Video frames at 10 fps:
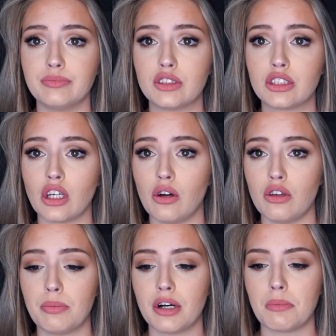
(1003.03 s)
So
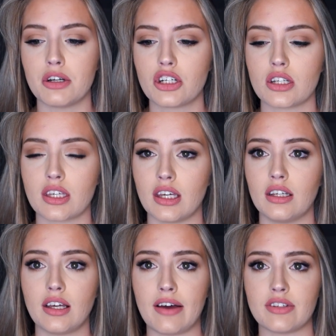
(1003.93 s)
you pretty much just
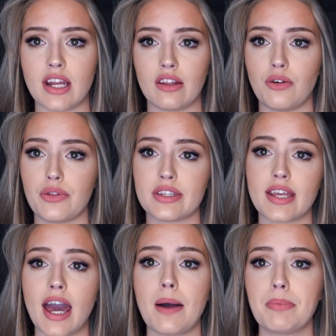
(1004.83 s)
have to download this
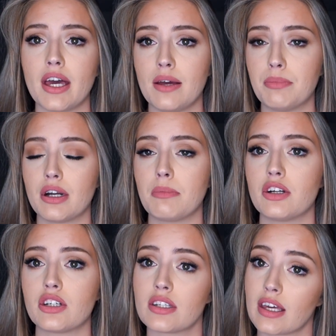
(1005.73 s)
app, and pretty
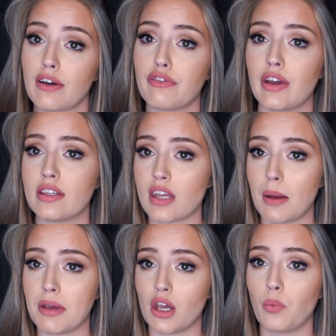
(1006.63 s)
much just like a
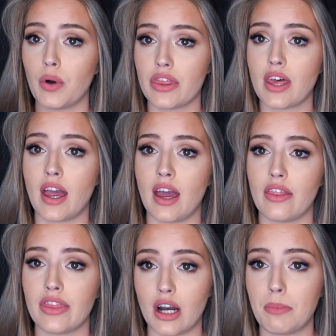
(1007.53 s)
FaceTiming with a
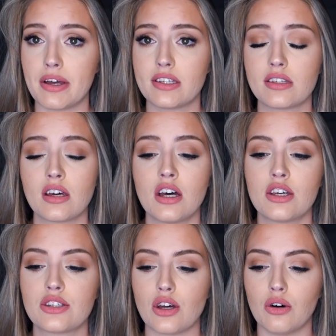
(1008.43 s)
therapist.
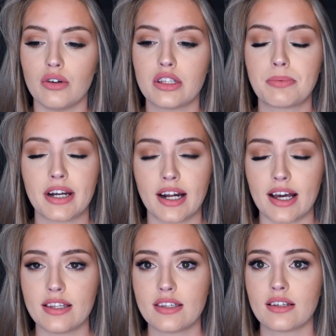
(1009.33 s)
So it's pretty
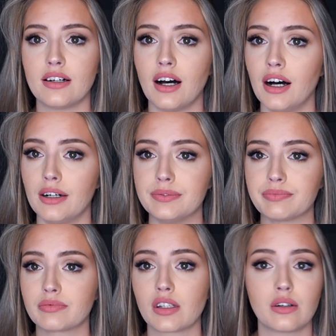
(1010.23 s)
nice. The
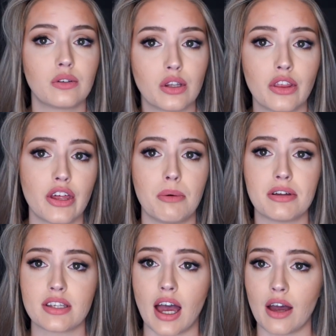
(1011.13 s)

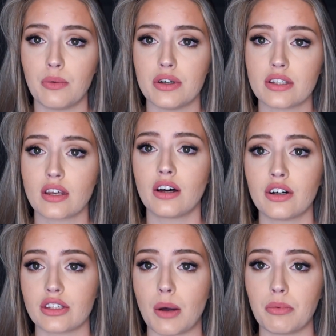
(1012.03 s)
therapist I was
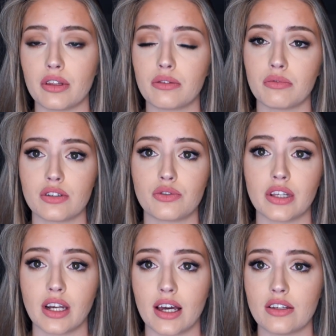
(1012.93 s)
hooked up with was
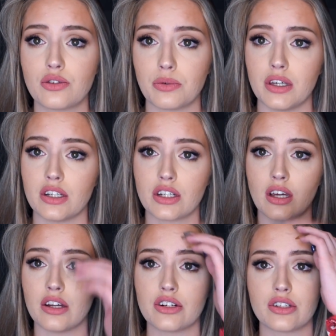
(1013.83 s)
really nice, sweet.
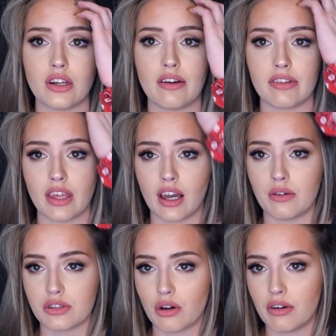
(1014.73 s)
She understood everything I
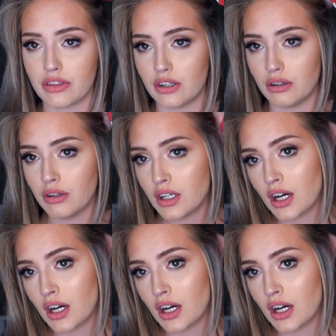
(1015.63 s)
was going through.